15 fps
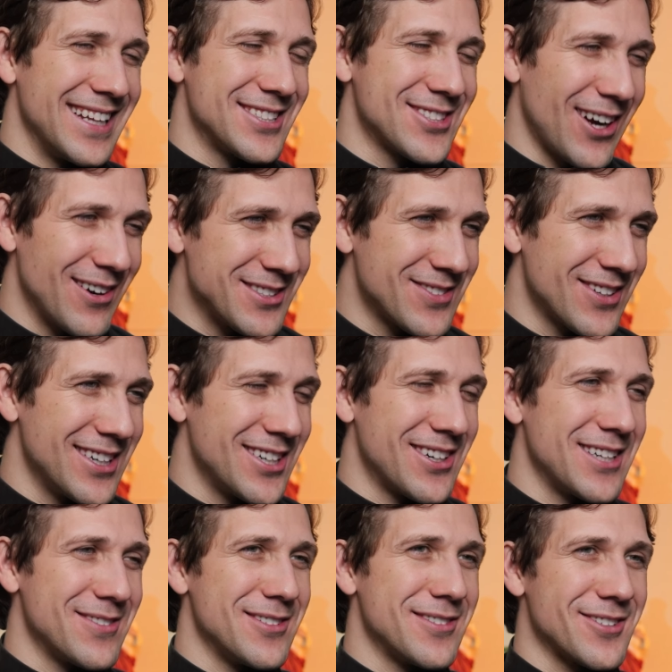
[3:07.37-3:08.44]
And so I was very
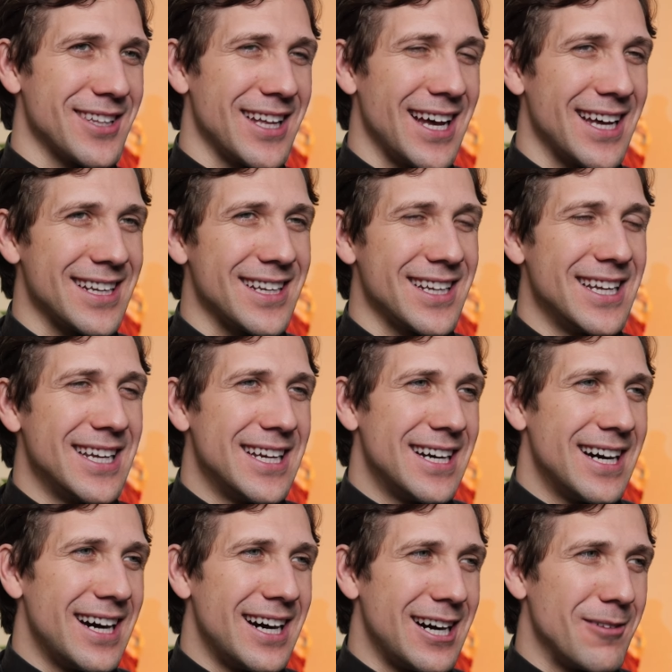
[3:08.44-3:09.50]
grateful for that.
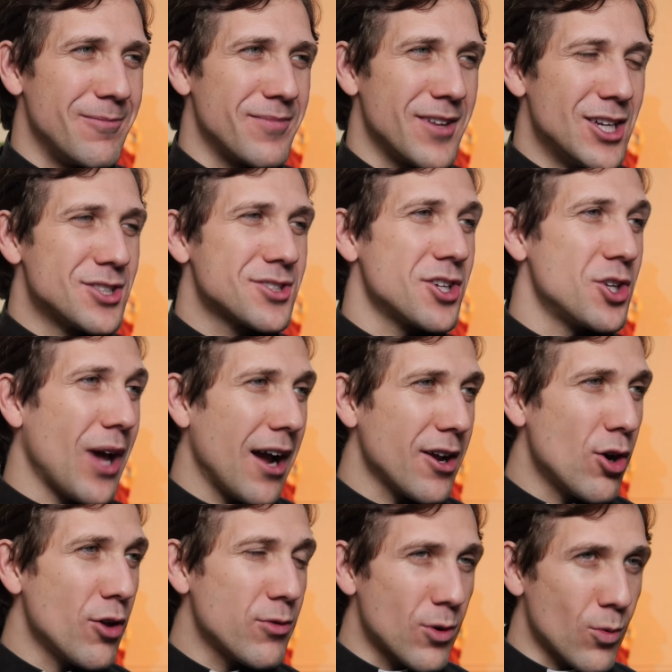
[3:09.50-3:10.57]
And so you
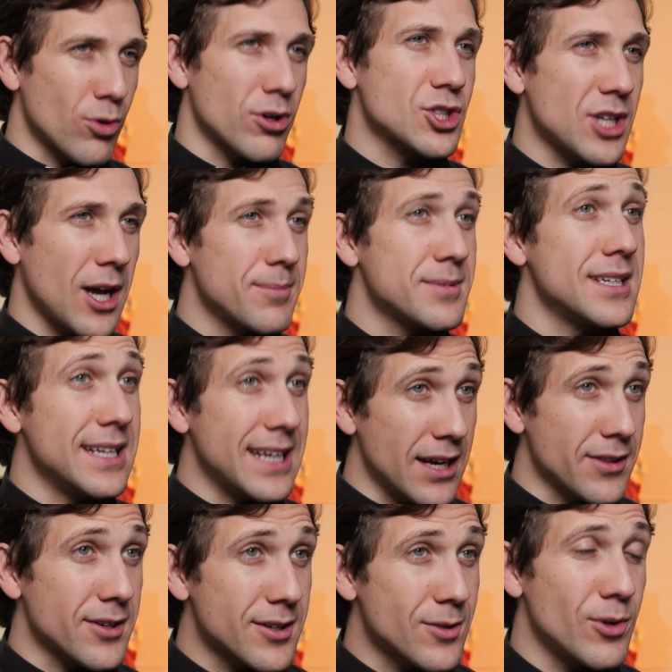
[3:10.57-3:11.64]
go through a workshop
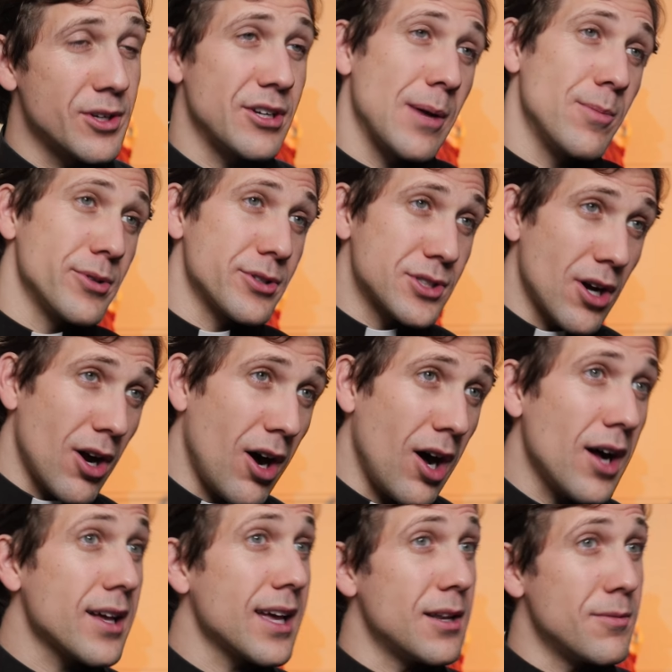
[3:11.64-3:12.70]
together where you're able to
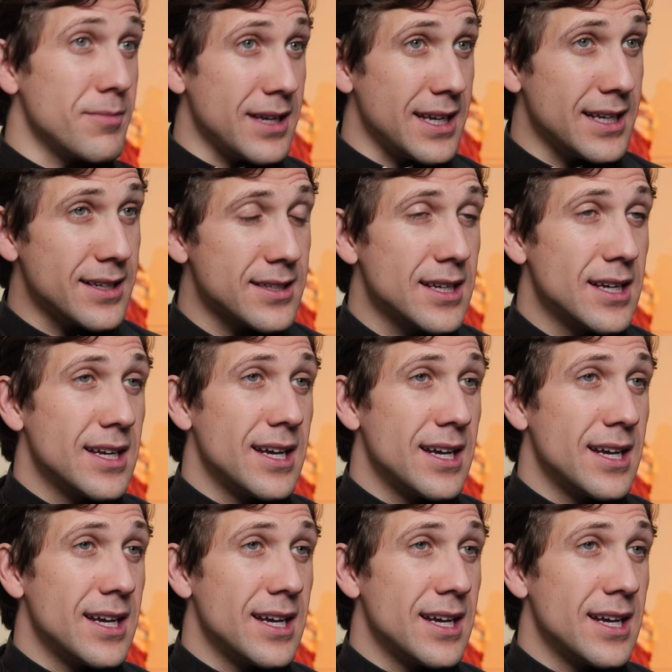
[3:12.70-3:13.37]
talk and meet,